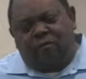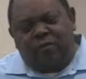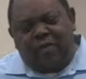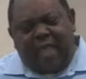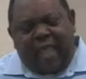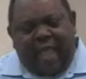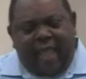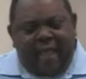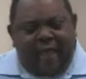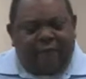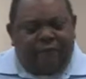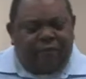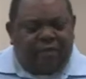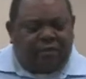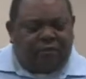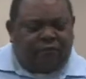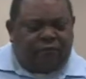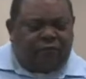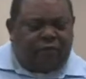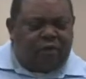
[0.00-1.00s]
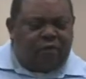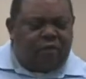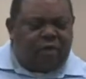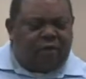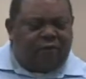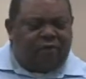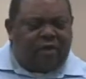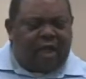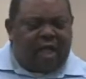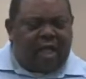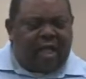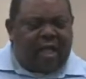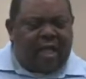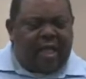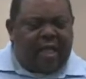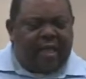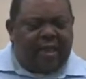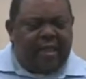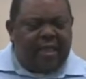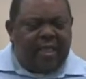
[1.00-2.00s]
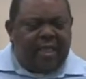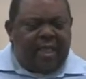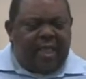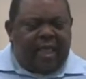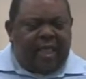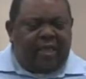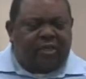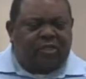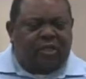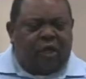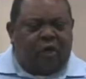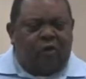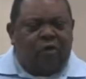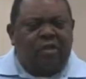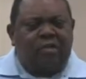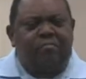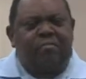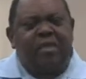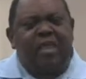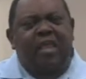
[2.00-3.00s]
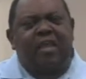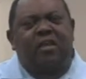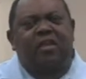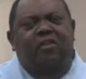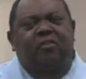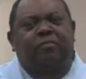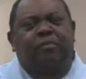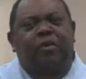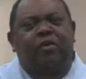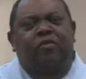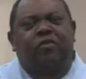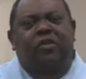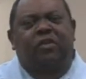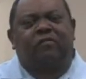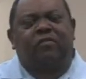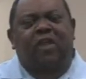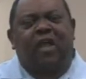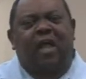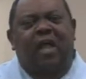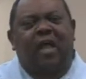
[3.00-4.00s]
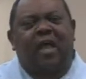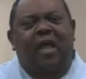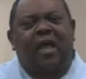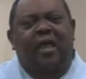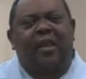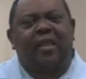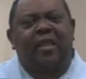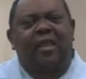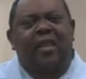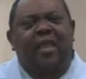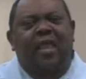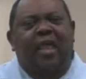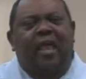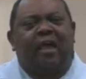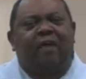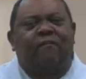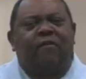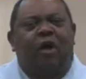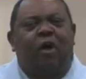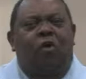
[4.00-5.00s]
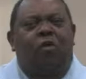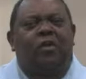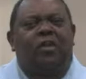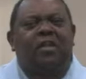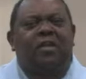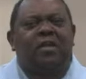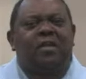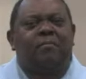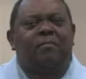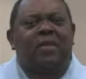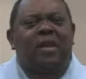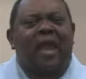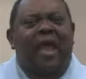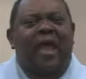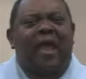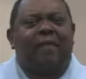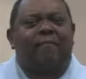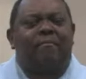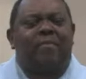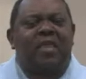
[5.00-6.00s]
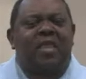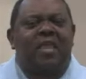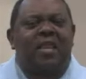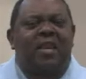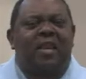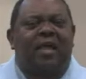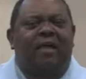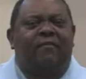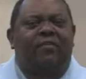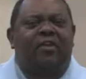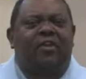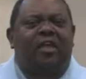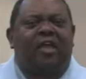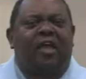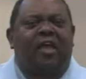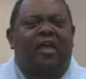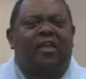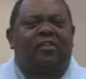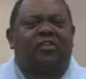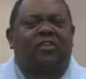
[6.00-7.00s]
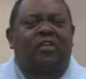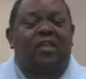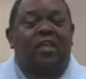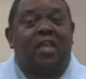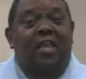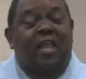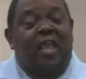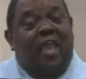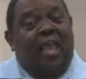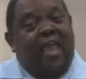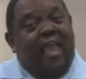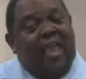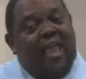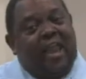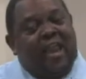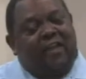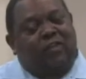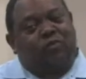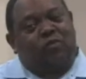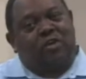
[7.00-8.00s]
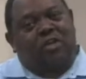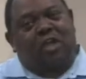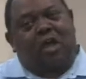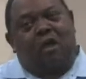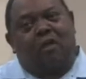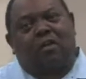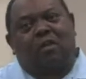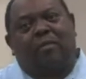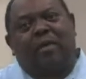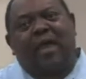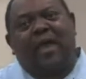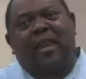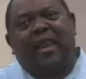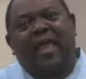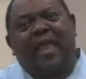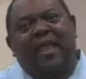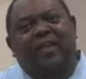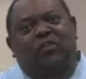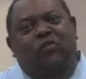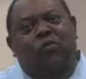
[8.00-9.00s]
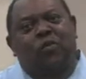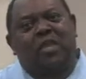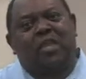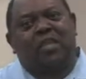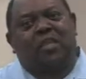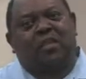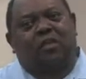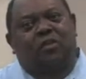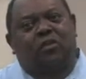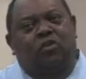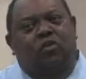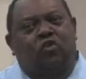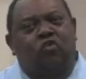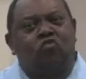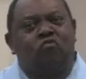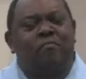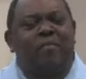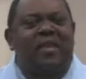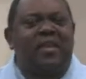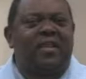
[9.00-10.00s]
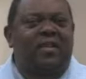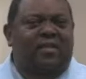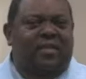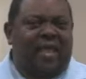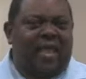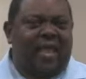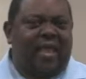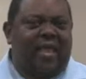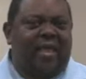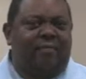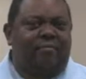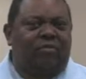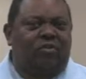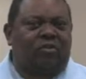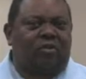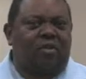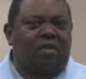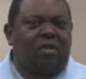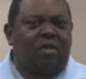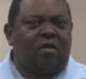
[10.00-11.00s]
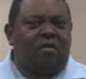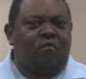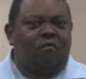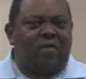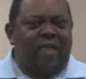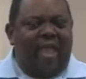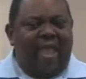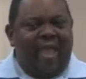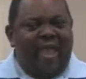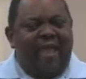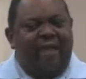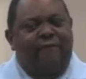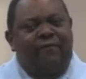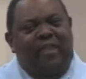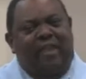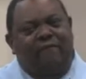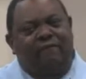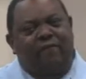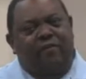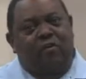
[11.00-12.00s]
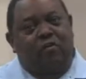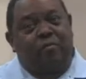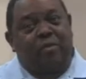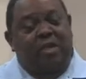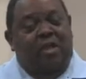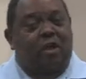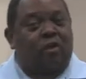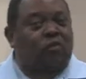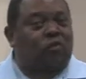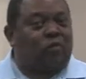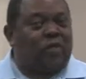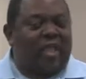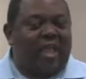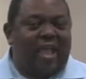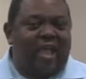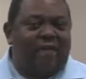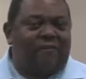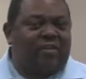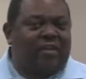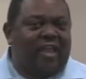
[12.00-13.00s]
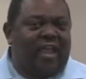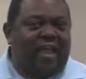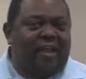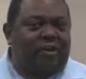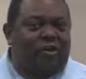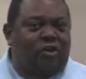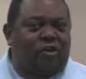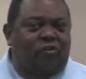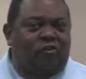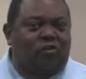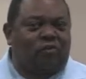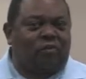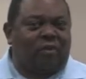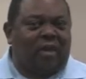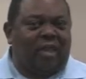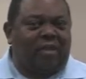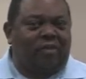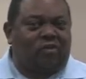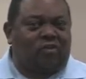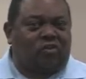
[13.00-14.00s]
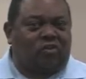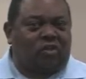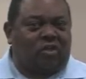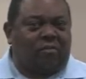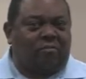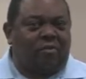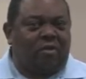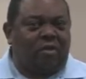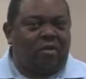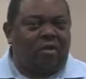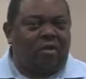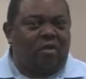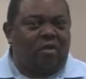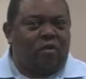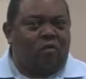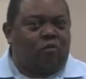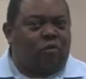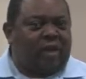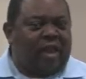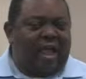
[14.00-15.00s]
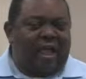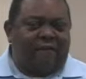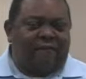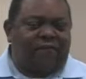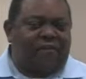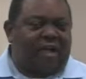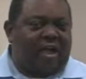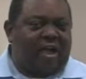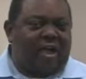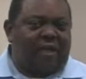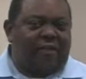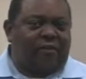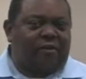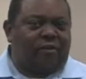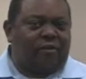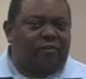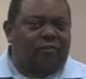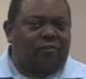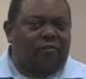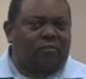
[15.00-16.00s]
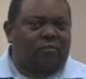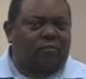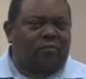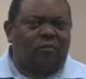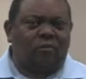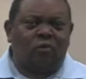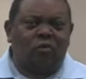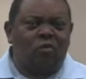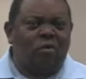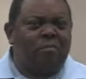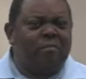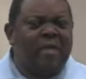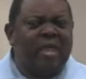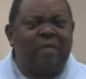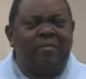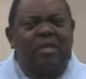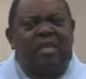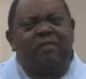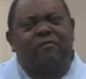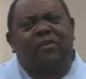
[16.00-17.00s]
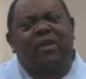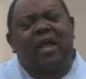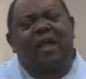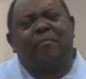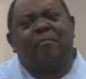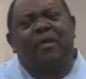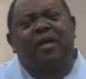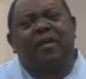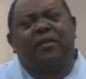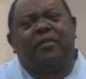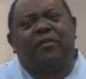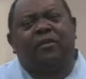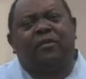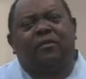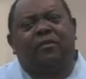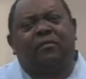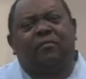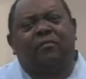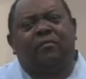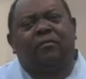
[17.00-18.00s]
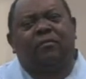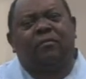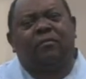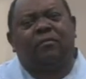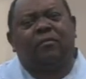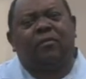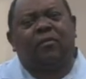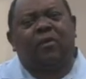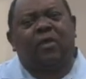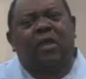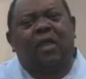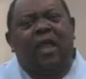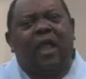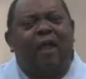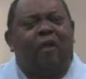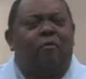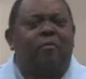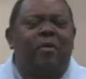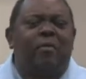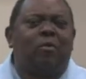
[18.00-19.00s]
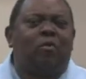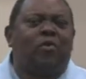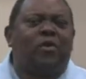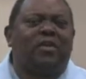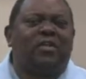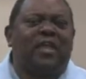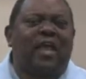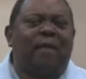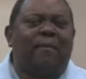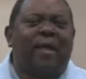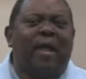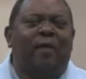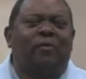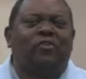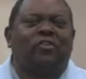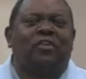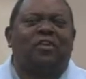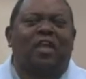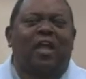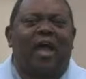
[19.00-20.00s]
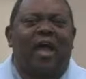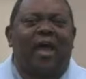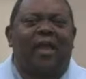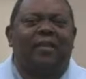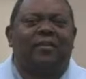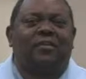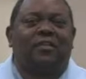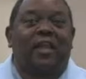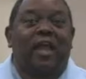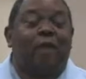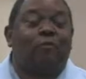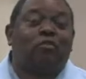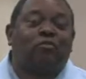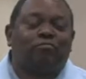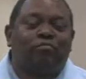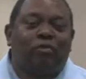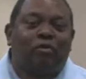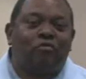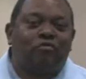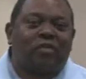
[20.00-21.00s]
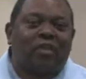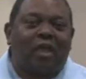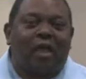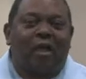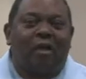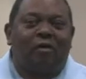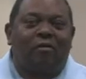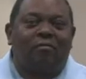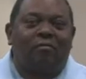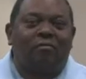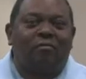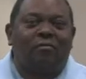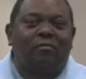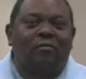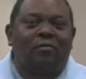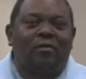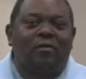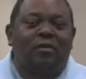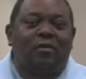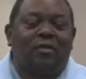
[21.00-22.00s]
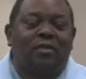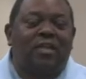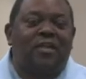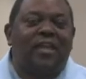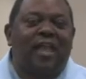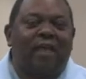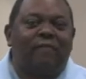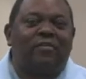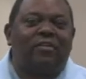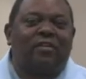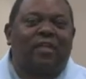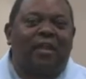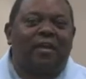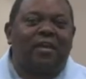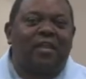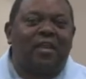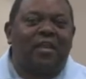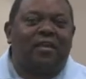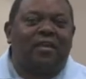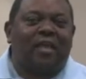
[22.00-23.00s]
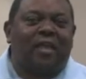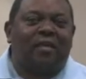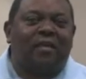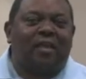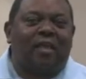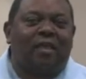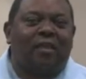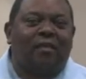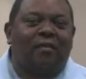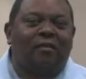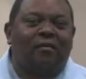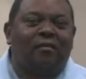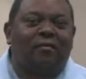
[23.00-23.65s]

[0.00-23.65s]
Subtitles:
we have this view of God as only being this punitive God, of only not being loving to us. And as we talked about last week, too many times we have that view because we haven't had a nurturing relationship with our father or maybe even our mother. I remember one time I was in college and I was broke, y'all. Didn't have anything to eat that day.